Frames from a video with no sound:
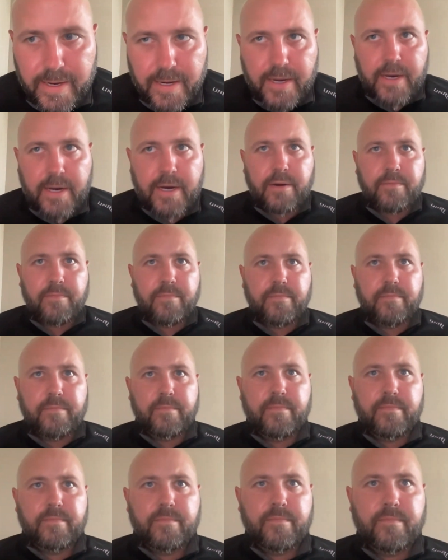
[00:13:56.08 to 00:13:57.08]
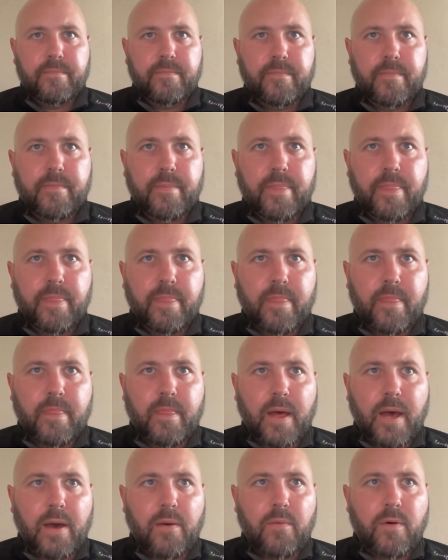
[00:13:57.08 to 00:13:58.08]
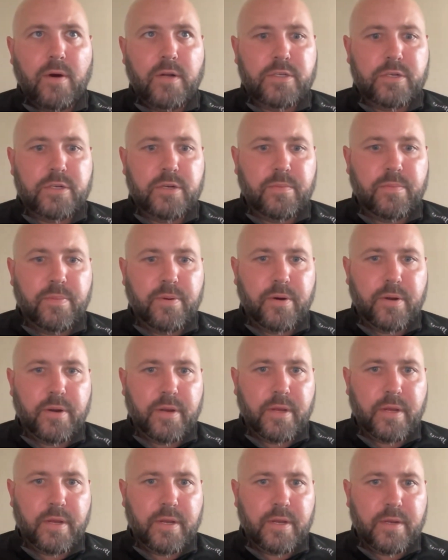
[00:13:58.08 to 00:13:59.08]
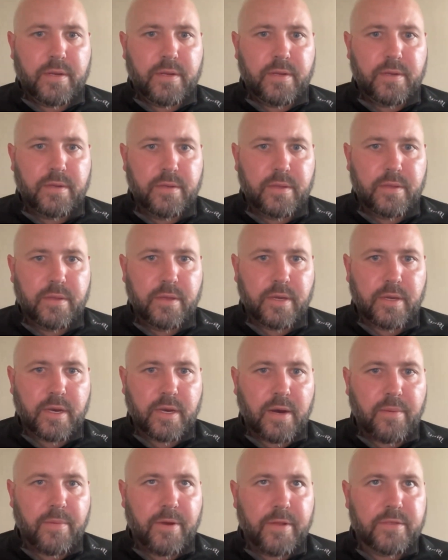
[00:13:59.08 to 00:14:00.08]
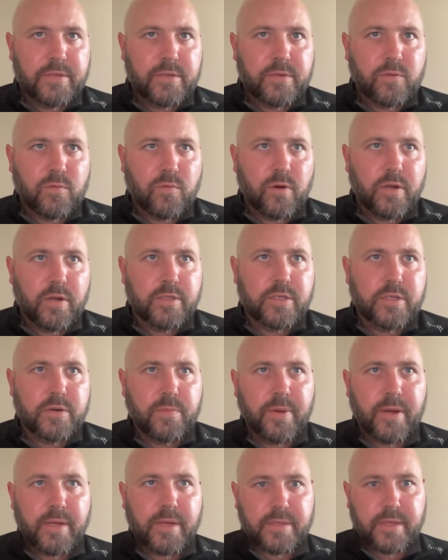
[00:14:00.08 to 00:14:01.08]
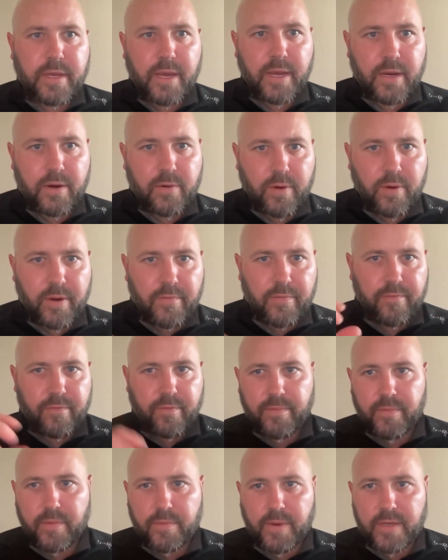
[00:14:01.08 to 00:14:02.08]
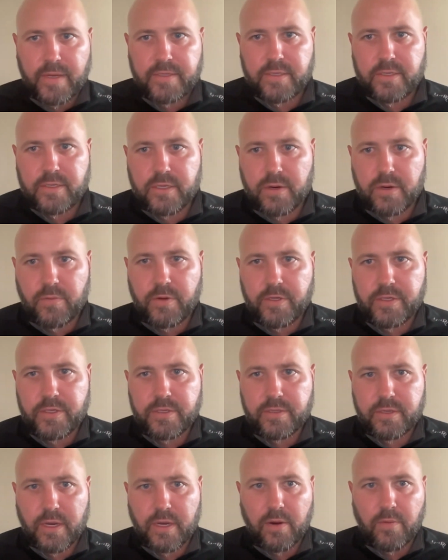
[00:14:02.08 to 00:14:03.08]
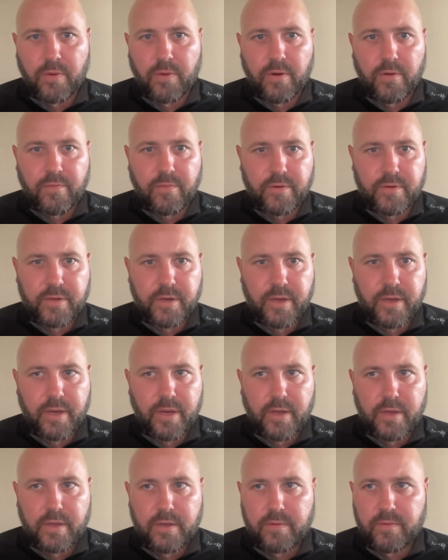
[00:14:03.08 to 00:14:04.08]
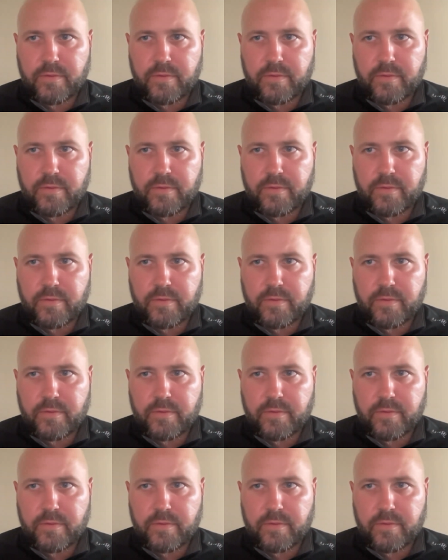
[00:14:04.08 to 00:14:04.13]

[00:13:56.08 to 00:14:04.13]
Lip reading: I want you to put in the comments, what is your big takeaway from the message that we just kind of went over today?